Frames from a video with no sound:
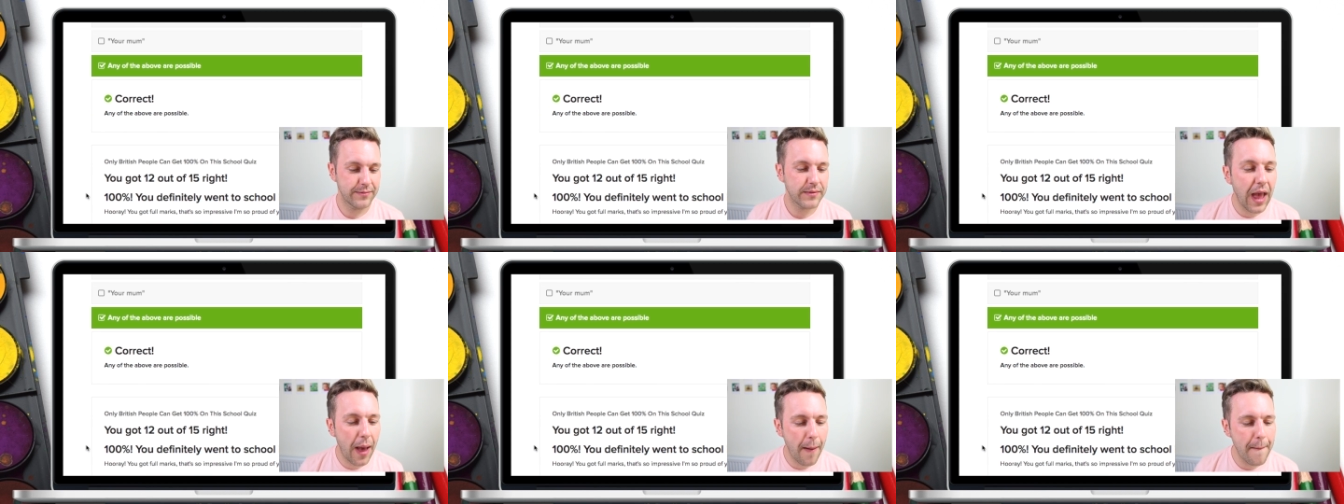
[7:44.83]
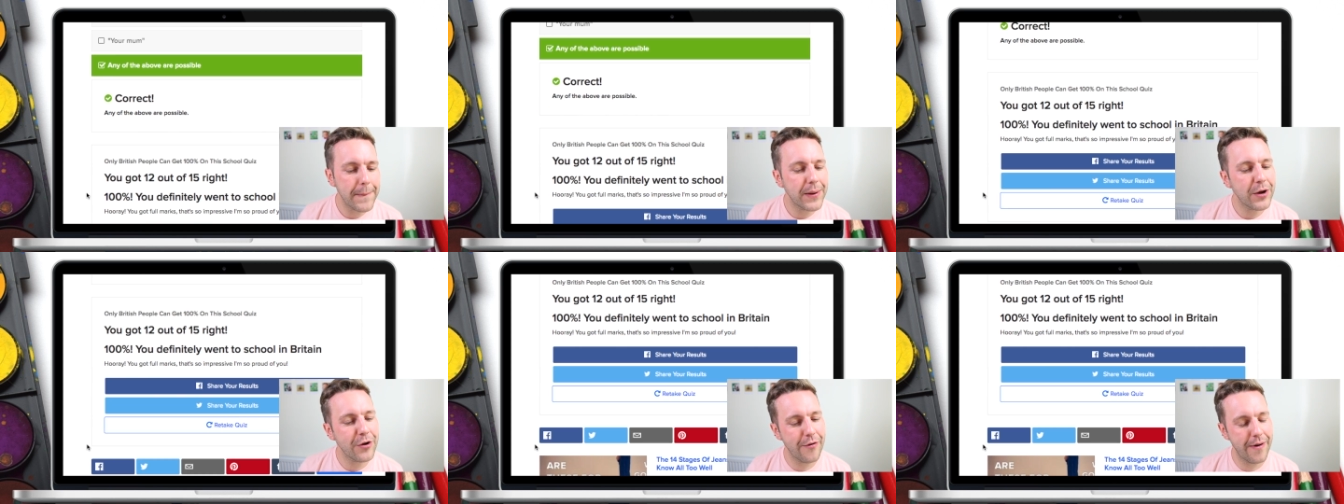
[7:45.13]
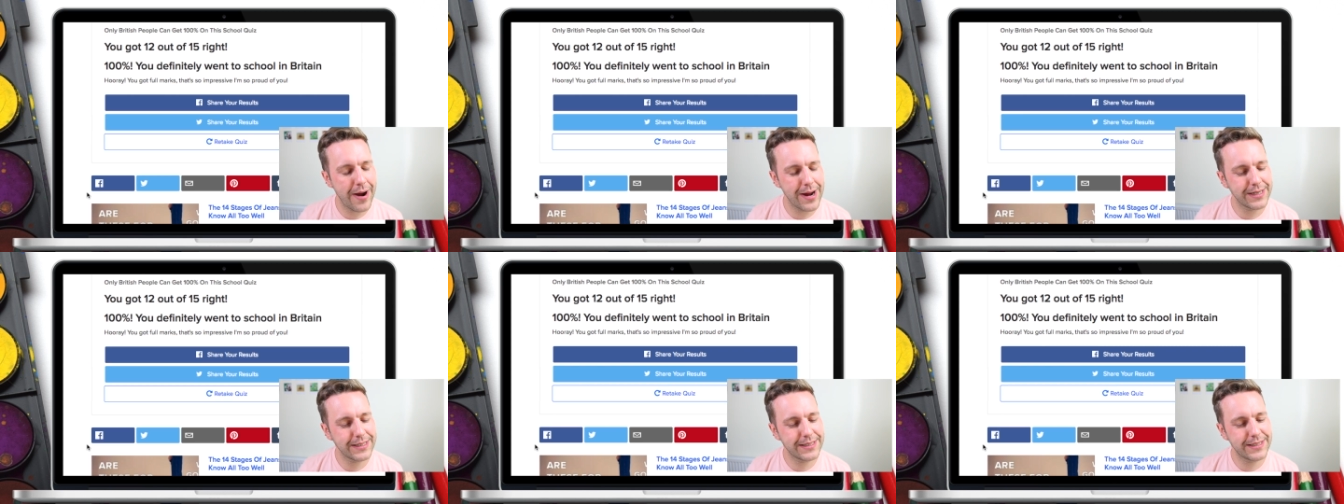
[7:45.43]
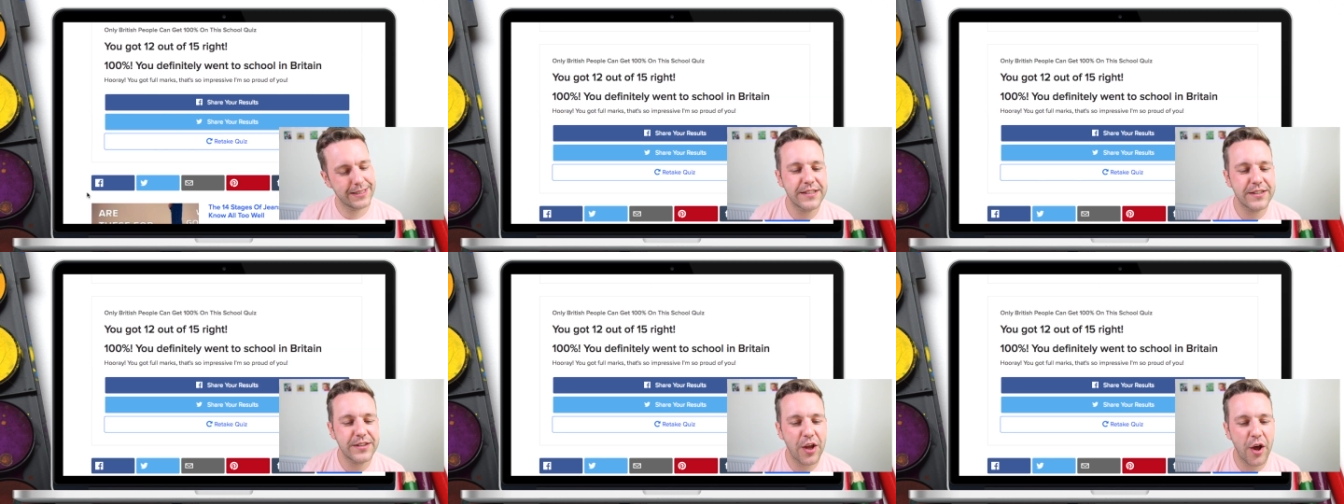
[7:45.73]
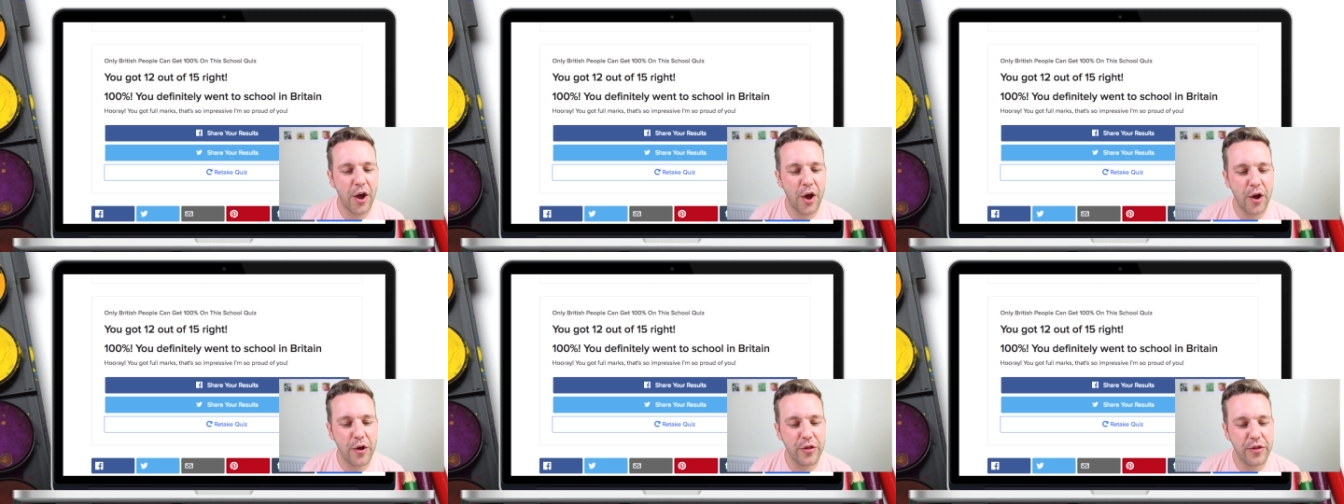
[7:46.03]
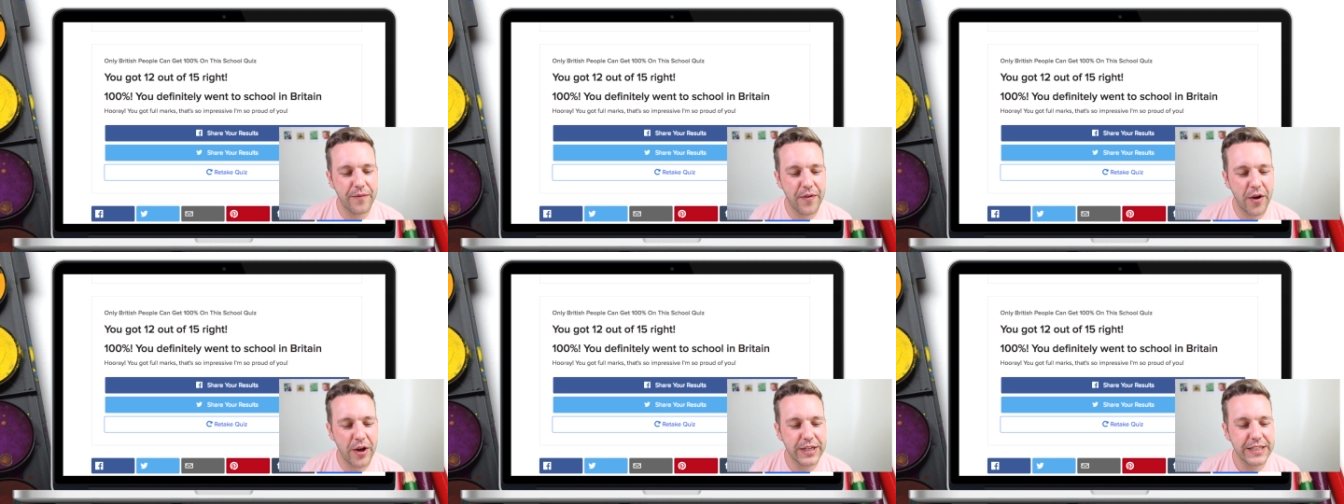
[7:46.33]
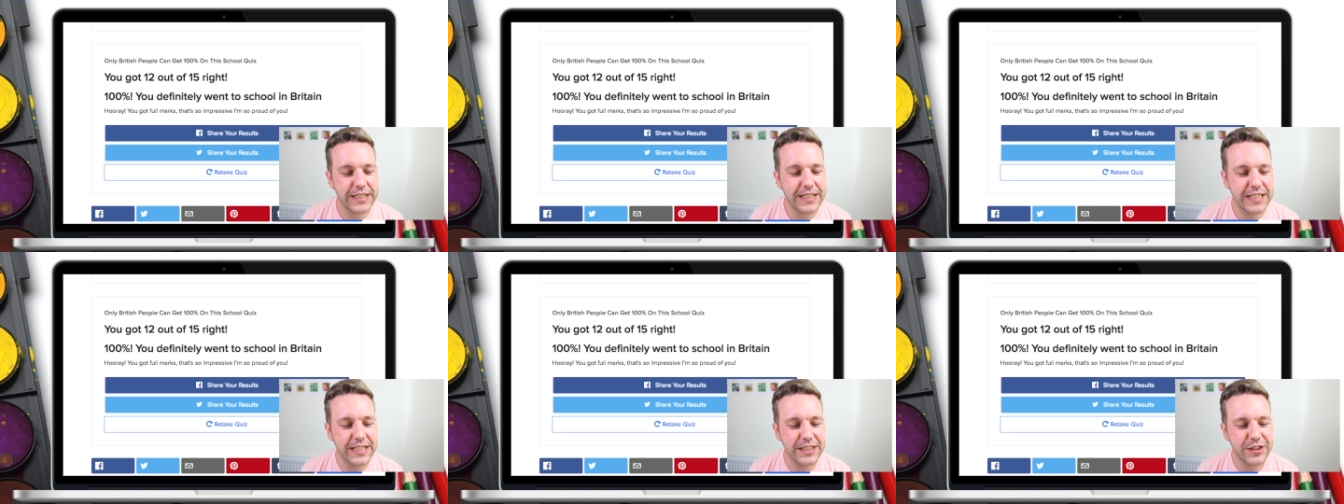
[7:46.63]
Yep, correct. So the
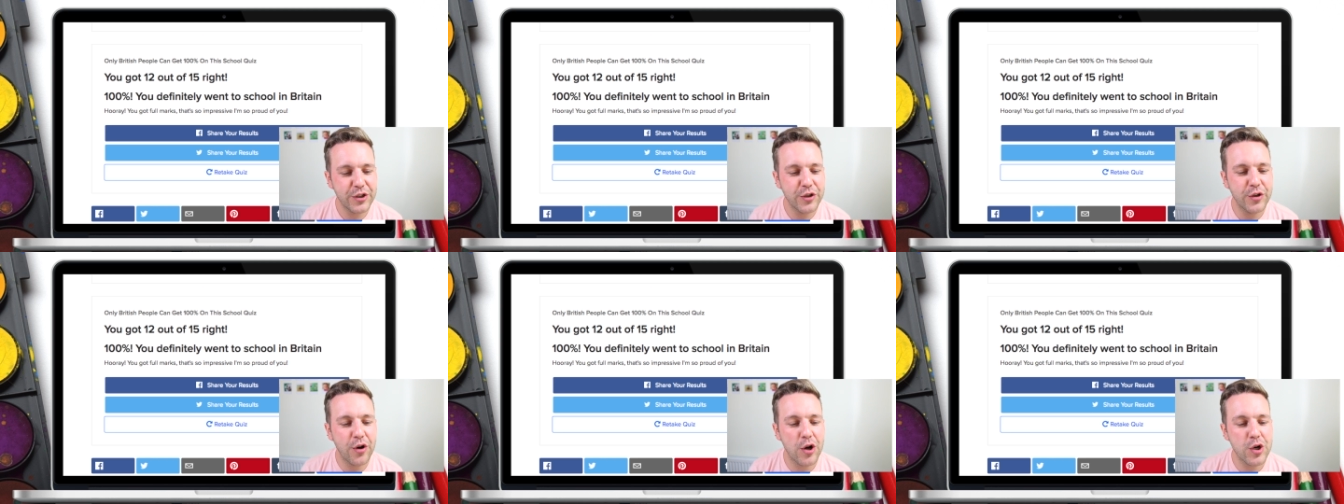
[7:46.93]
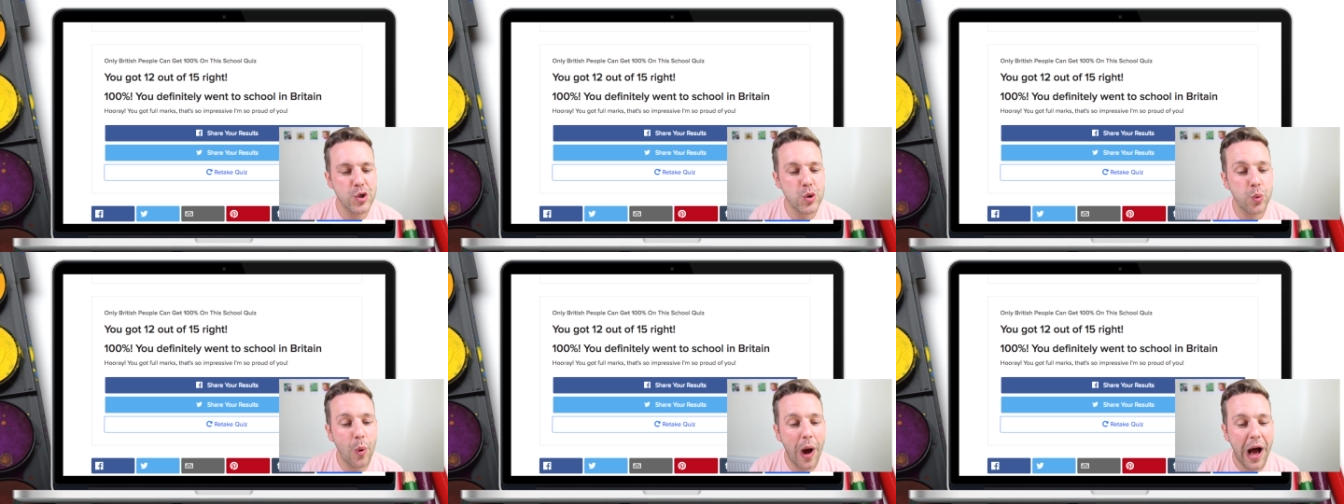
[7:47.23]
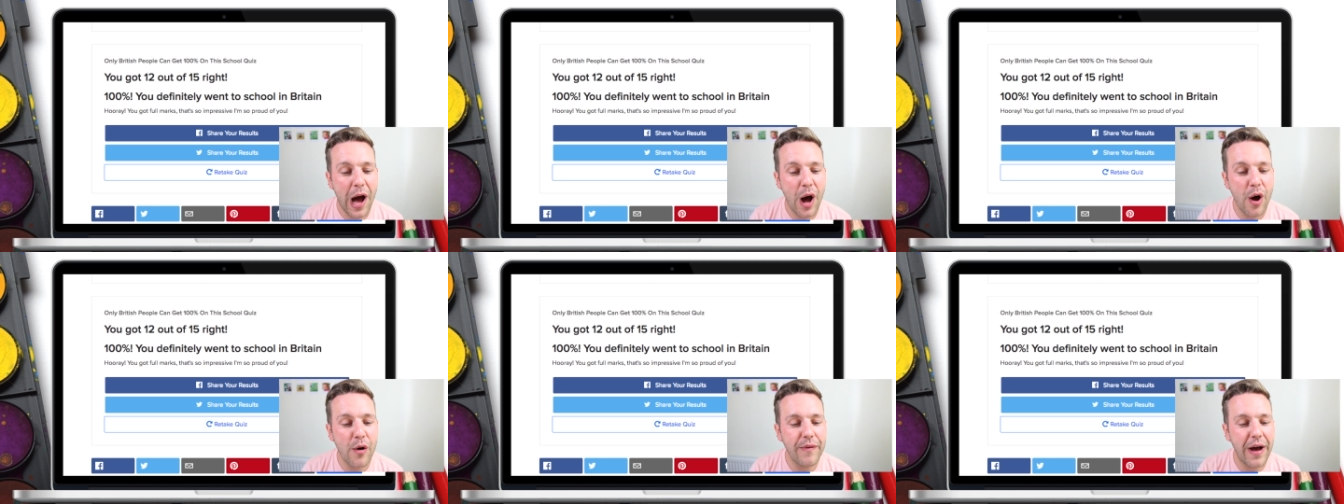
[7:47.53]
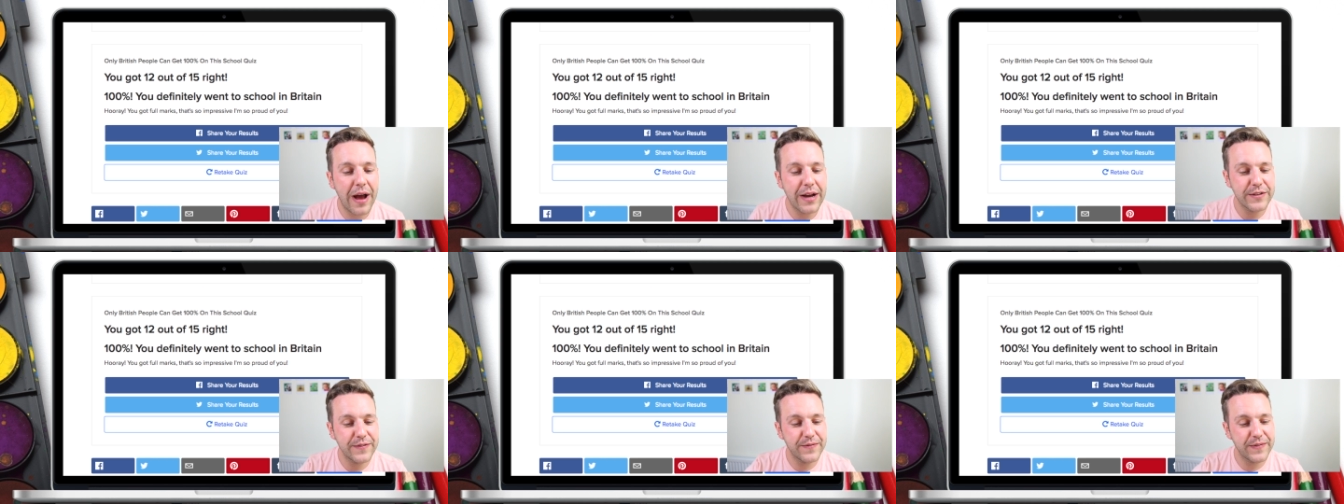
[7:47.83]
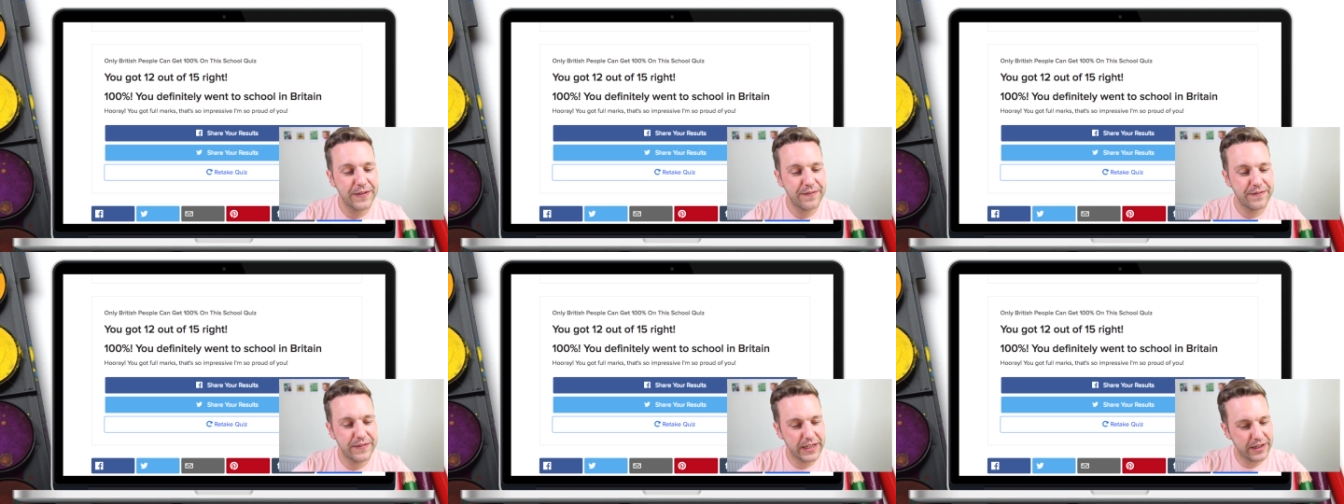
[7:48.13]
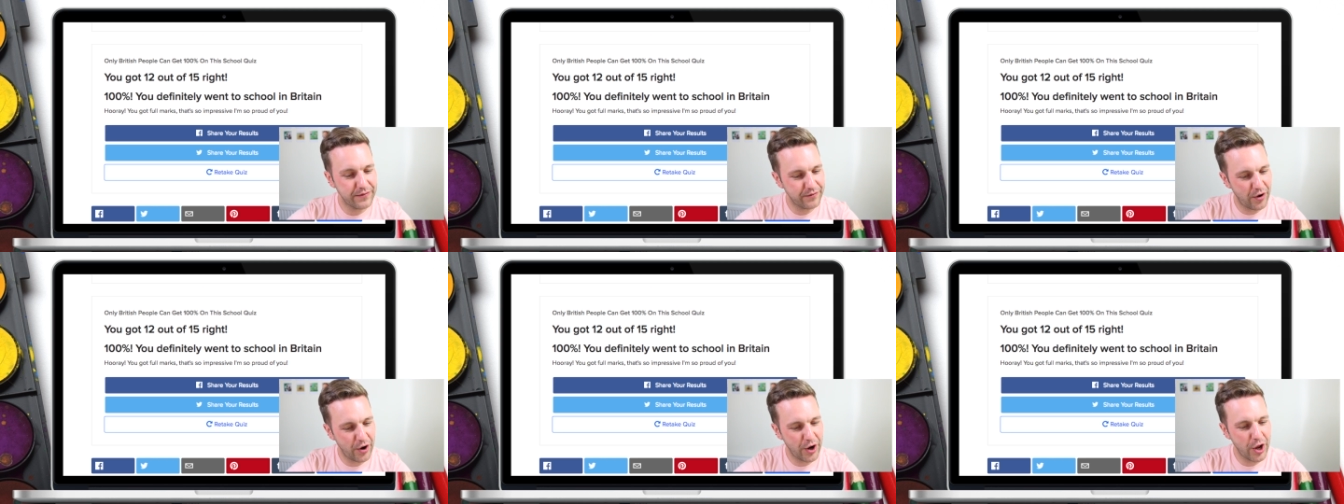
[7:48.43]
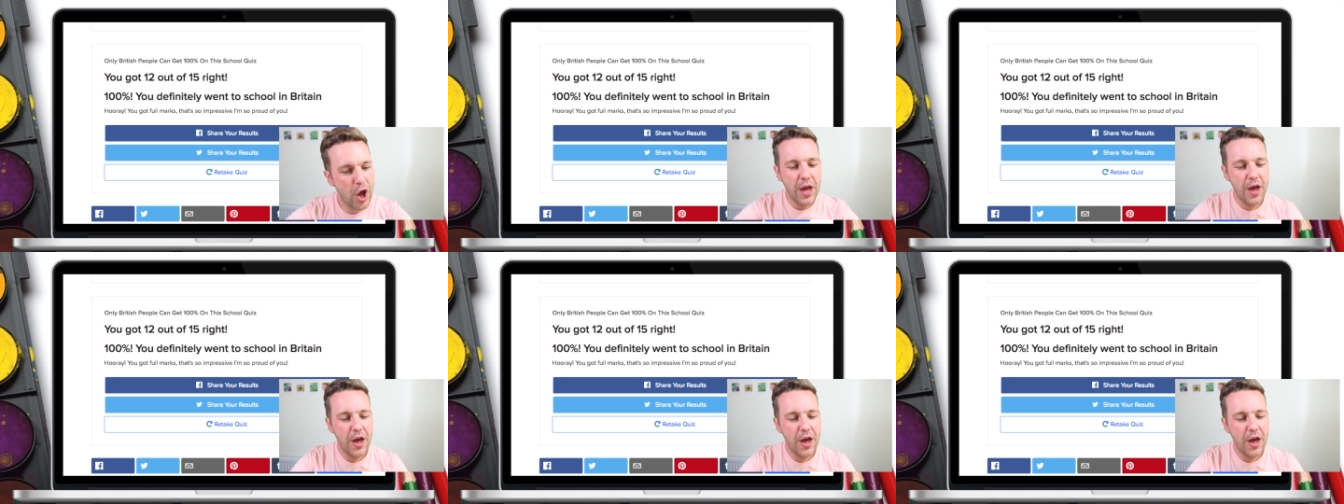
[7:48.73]
verdict is you got 12 out of 15 right.